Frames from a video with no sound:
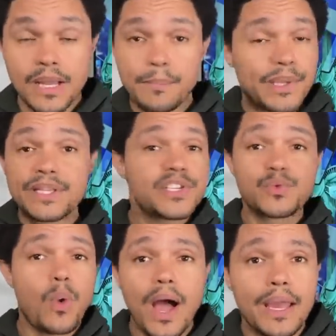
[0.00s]
But this is
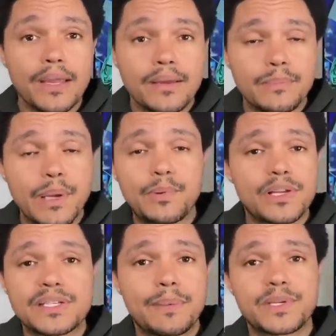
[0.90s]
why people
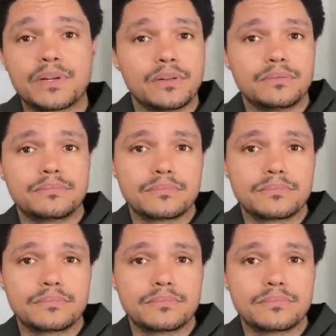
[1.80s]
are skeptical.